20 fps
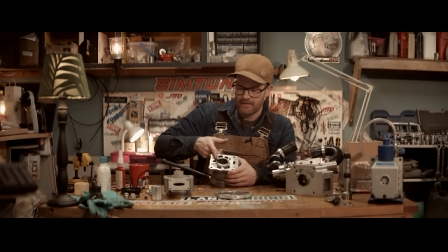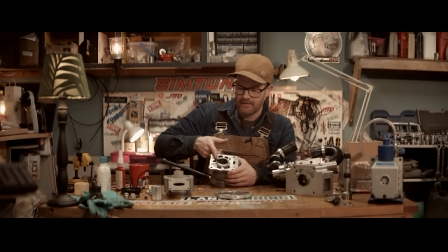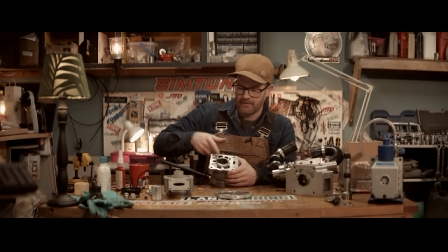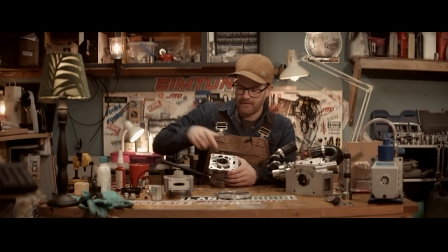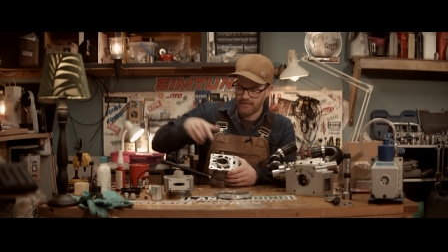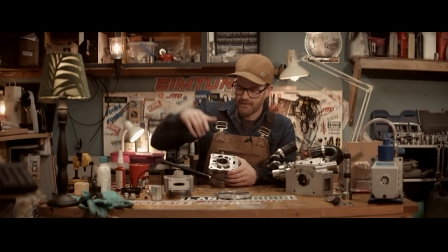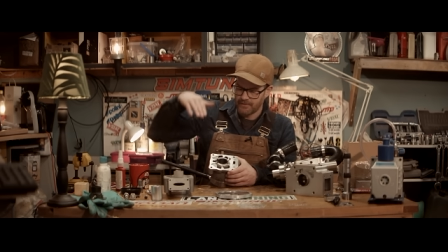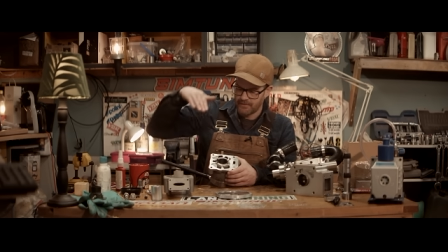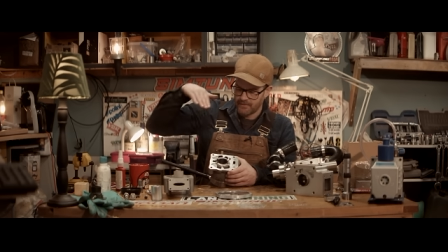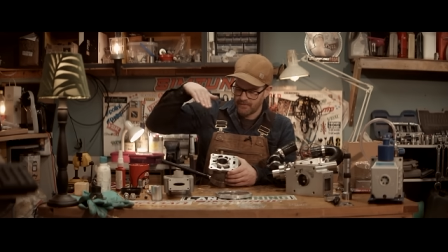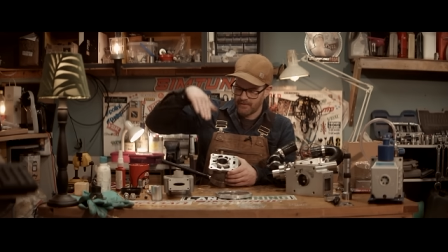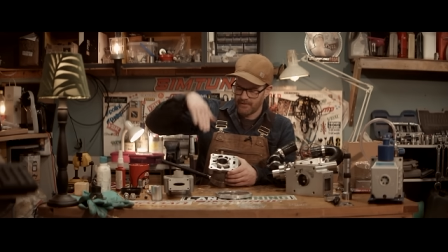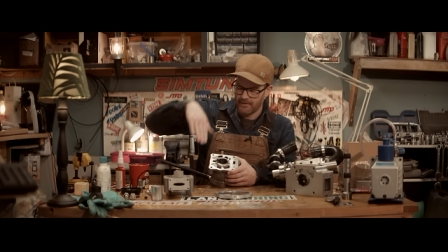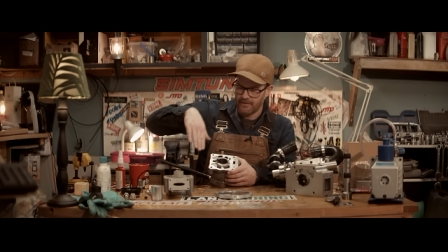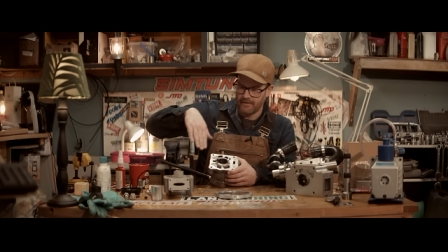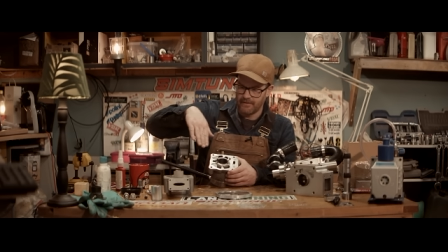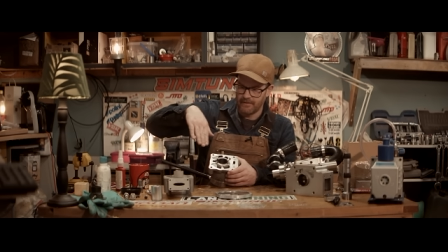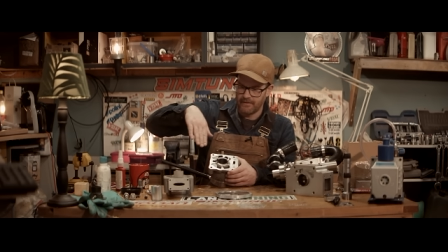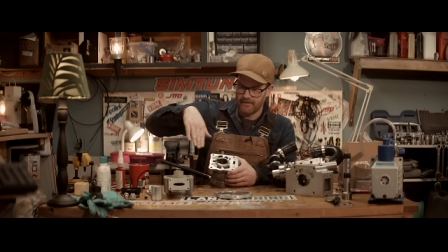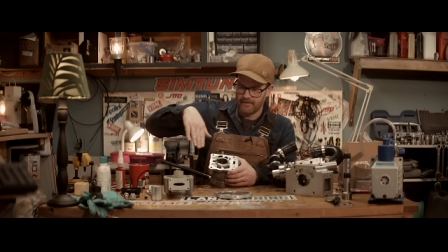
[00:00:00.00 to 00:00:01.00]
just
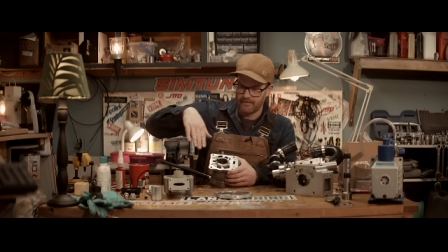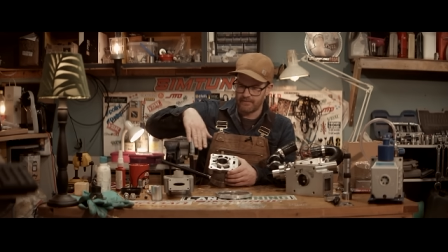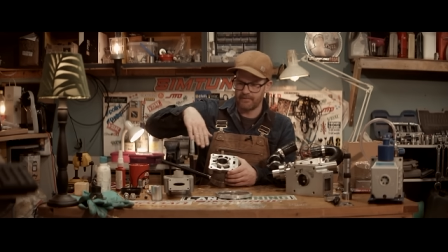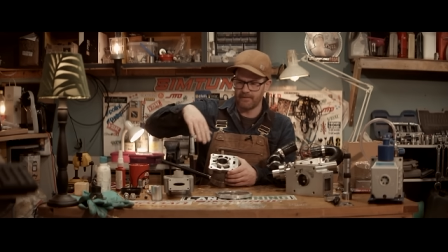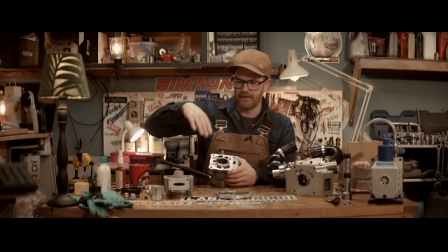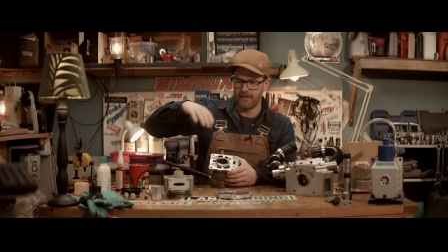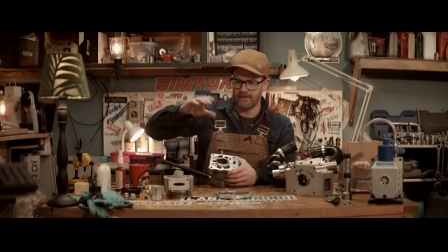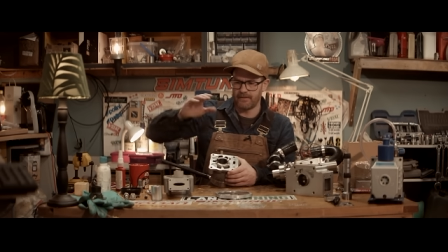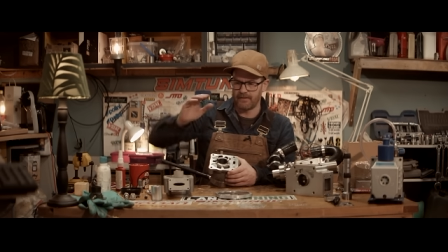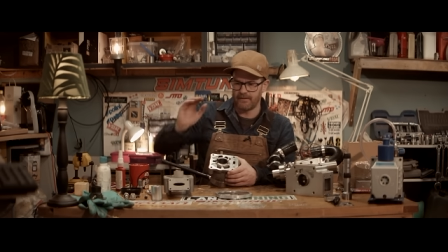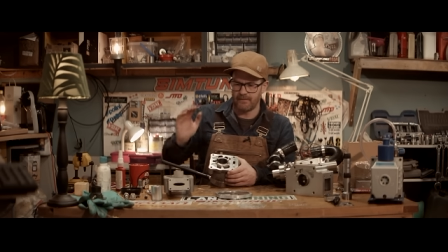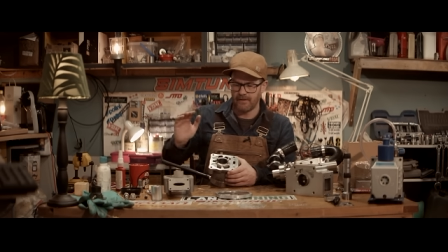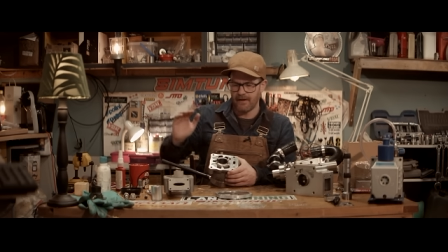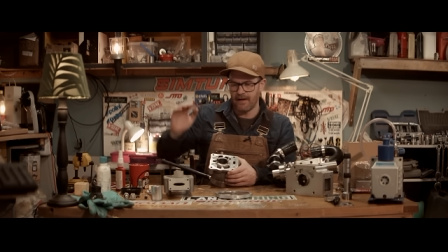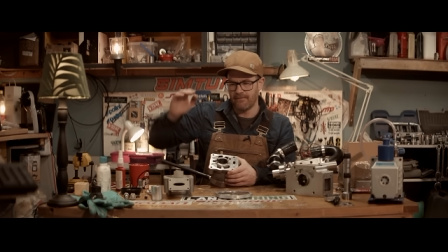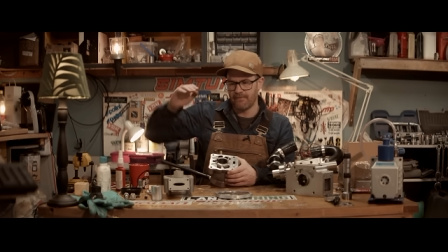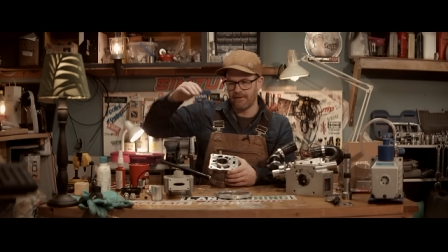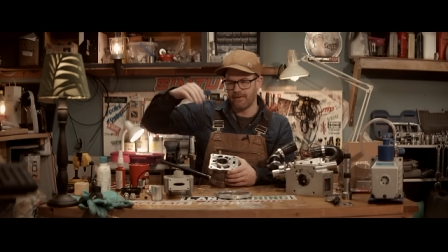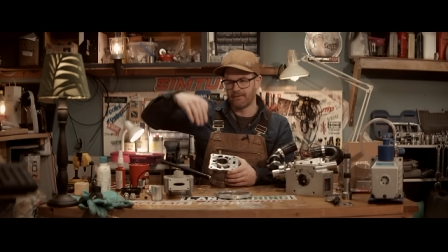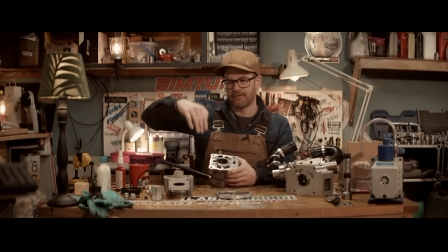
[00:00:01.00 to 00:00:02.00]
uh, like
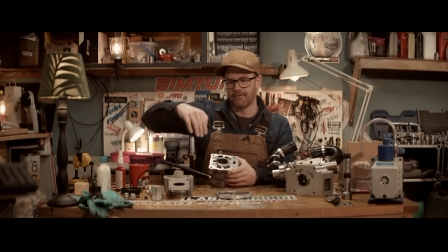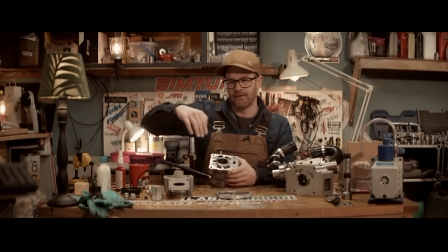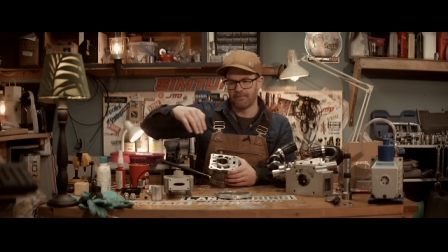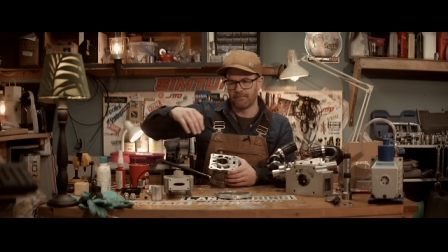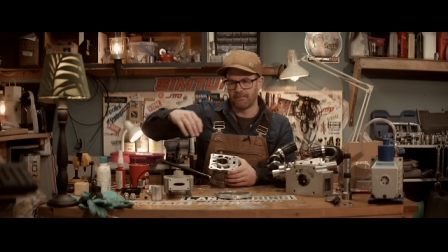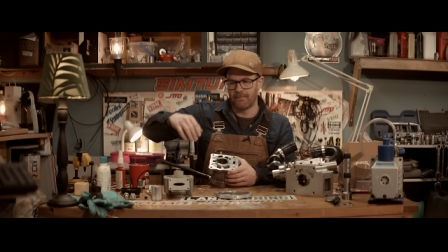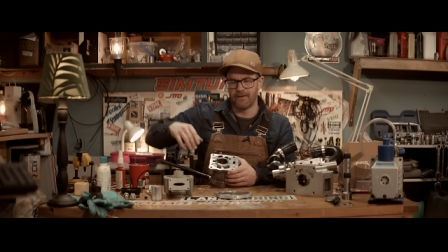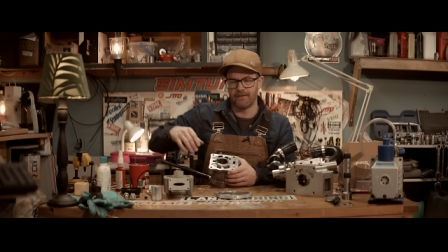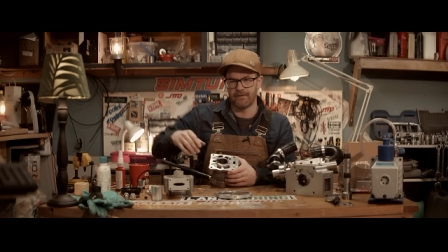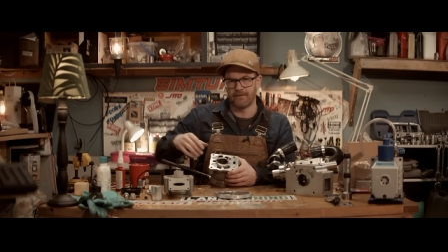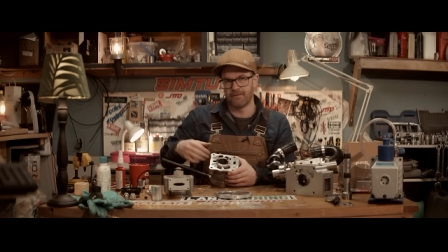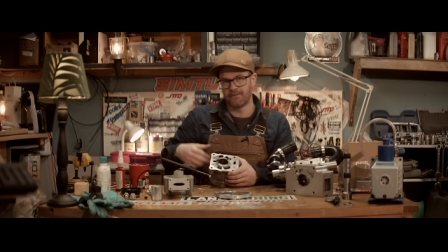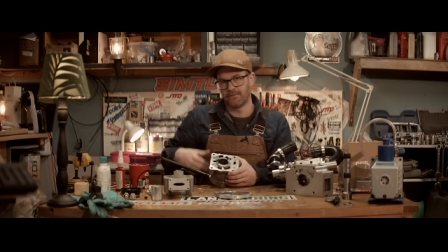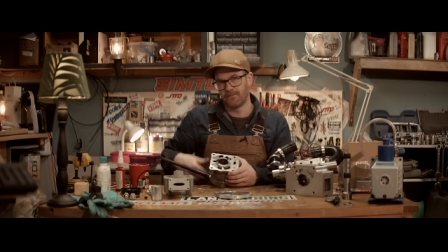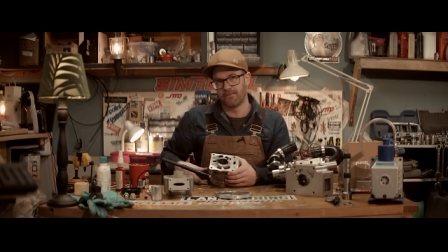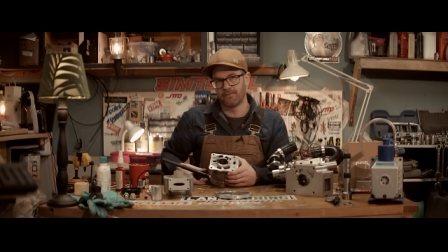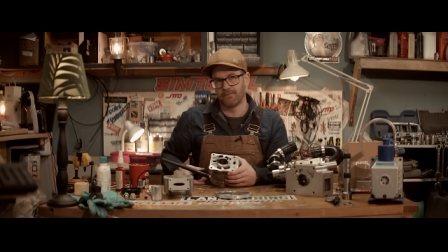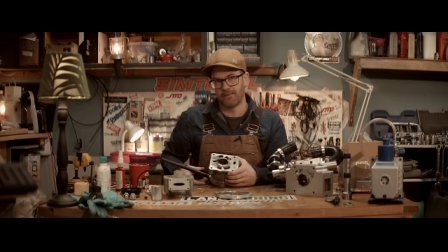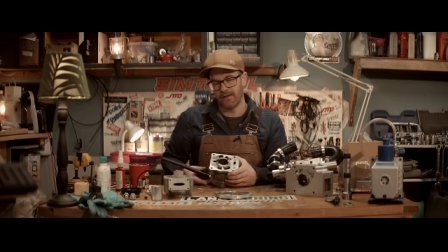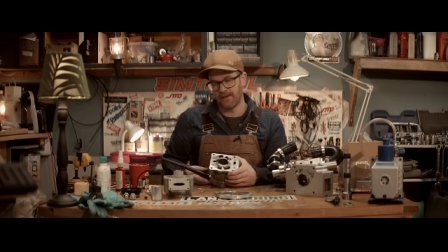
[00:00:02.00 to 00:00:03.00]
having it not bend in
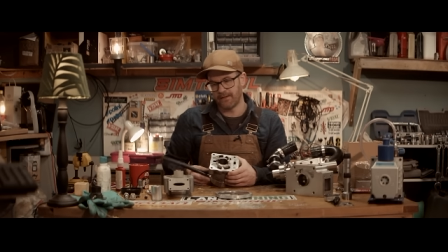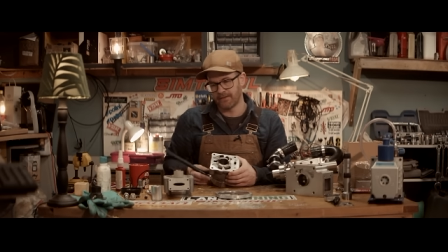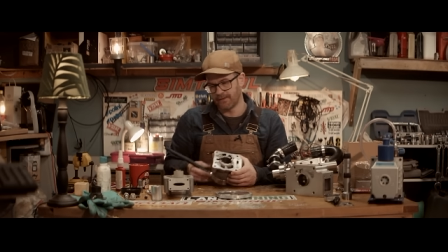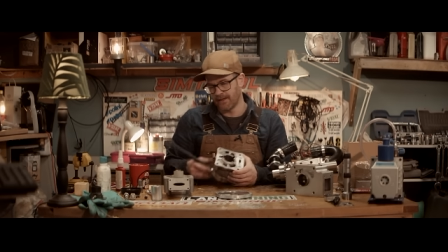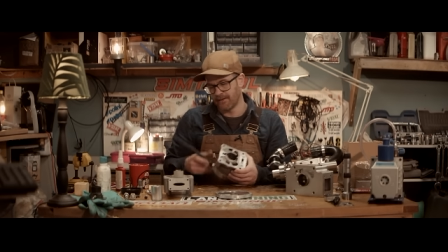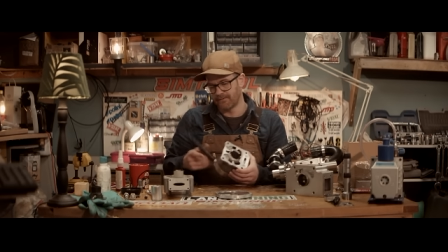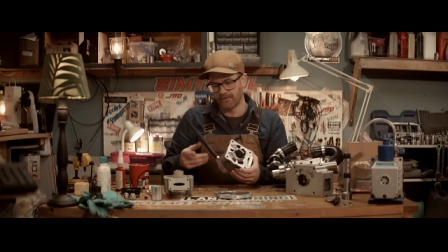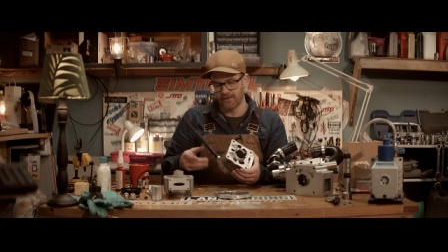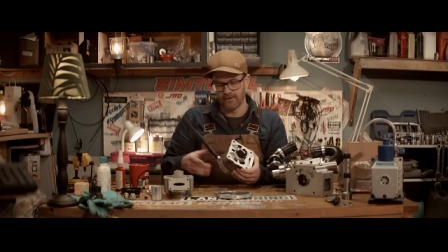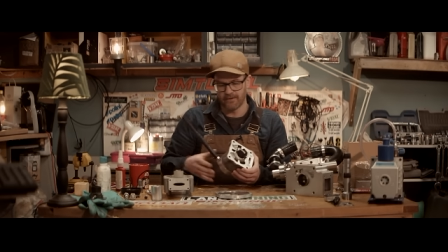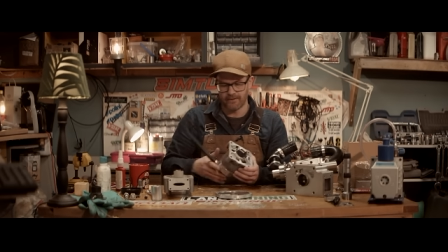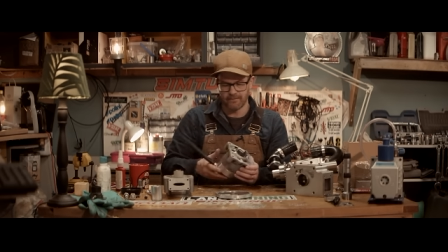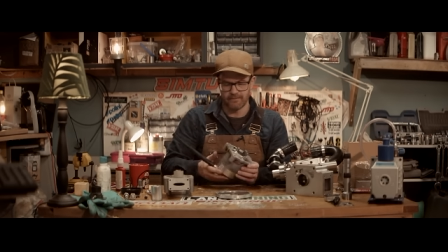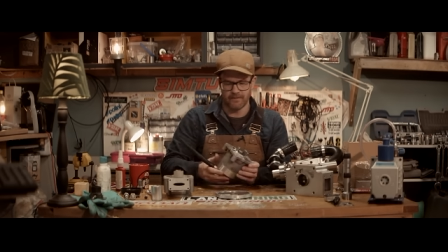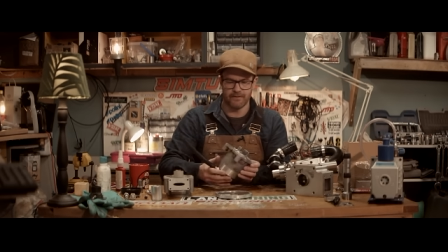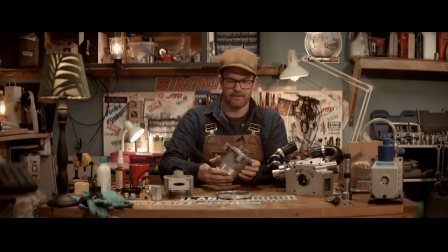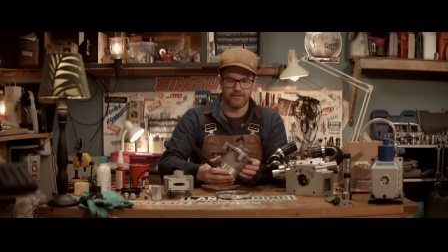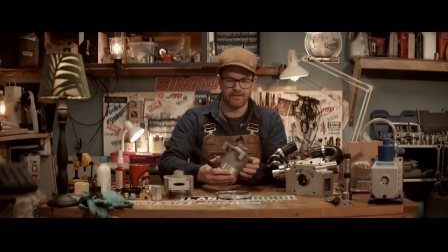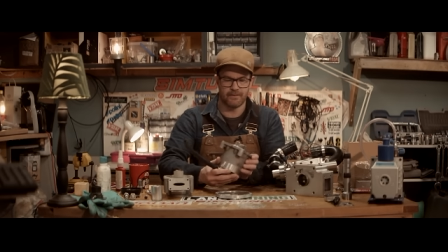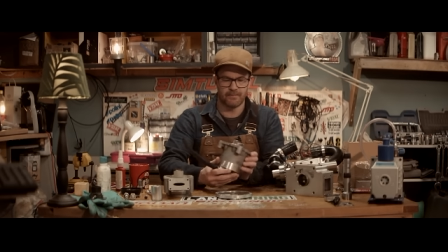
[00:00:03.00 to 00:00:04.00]
two planes I've talked
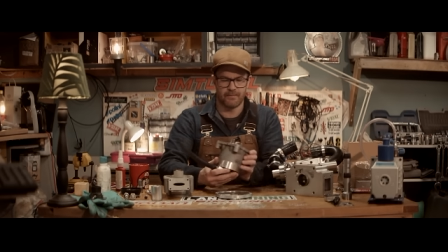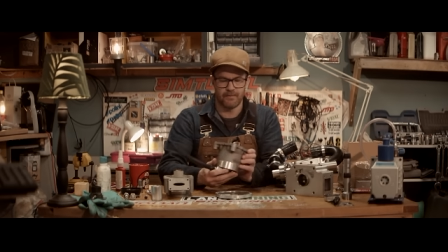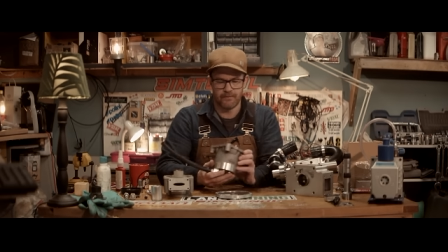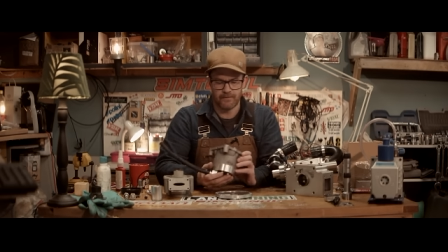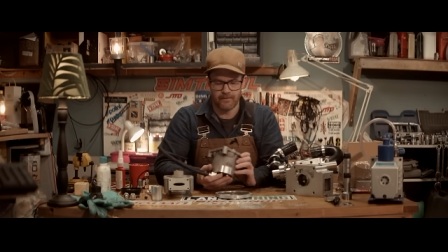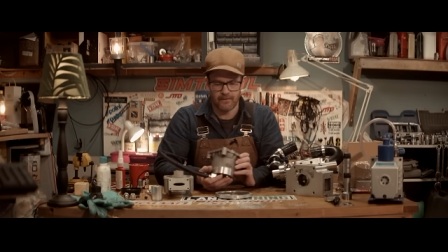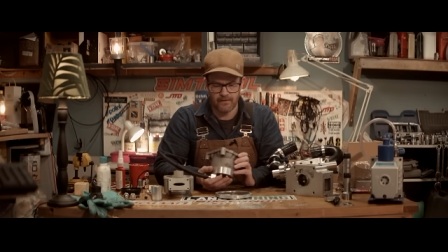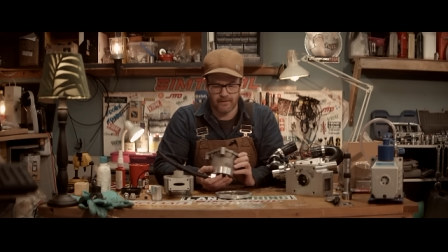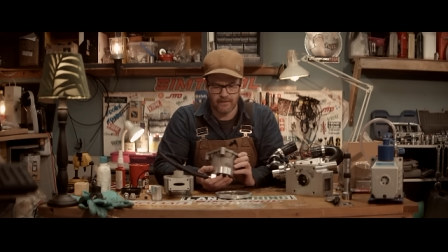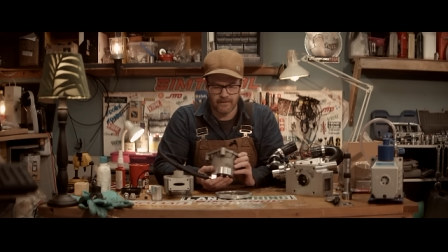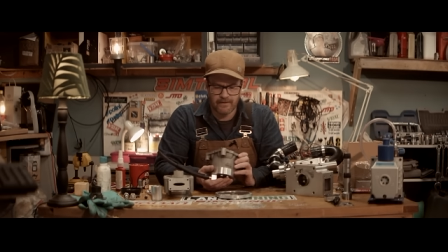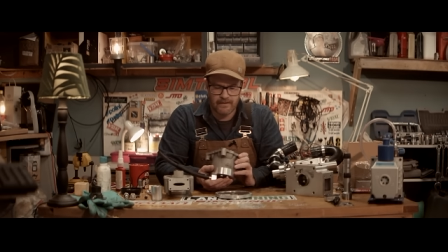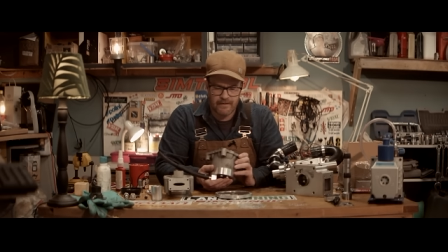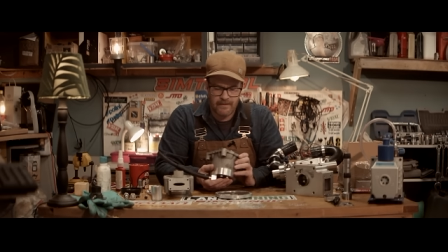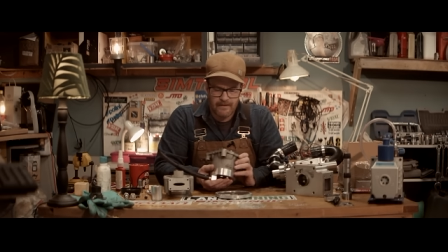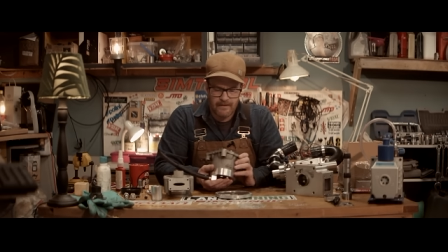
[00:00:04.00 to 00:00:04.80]
about this before